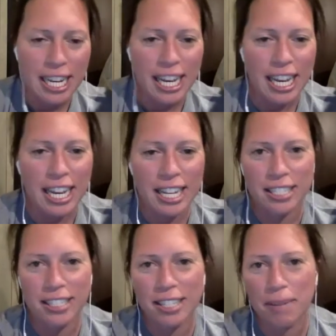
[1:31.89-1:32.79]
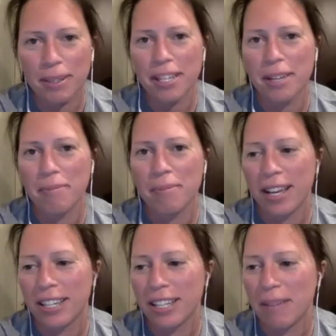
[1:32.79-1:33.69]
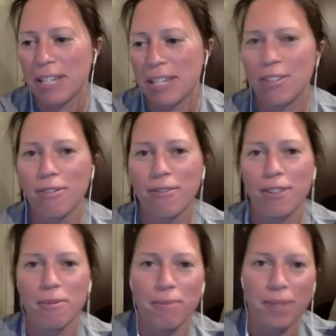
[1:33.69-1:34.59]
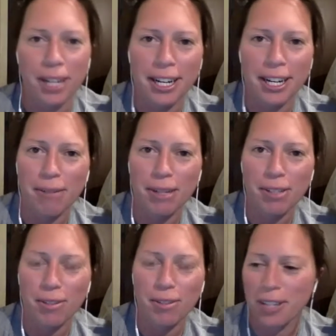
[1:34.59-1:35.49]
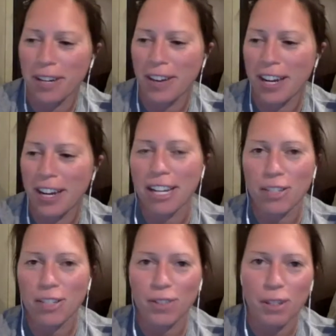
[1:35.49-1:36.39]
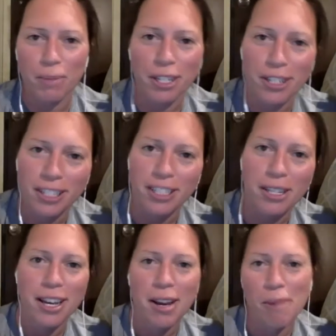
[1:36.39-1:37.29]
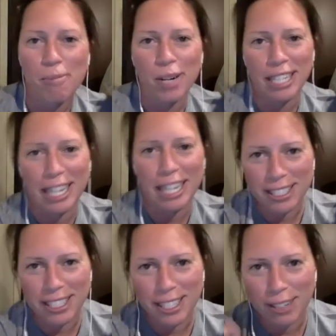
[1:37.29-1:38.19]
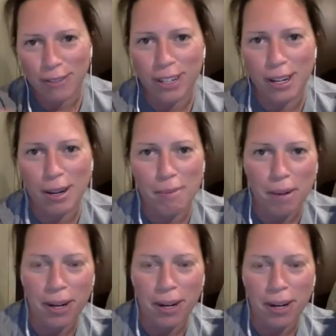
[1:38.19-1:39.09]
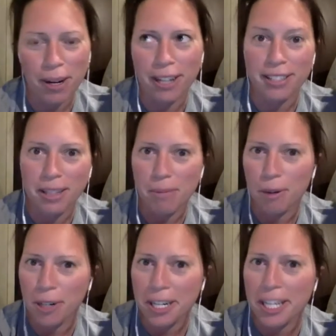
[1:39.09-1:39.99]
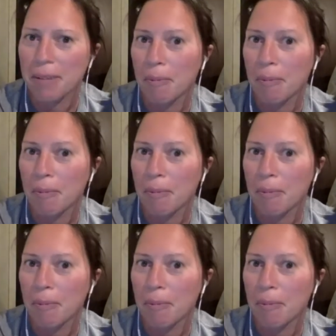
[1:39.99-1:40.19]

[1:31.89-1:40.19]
And typically I'm coming to you from Western North Carolina near Asheville, but currently broadcasting from Salem, Oregon.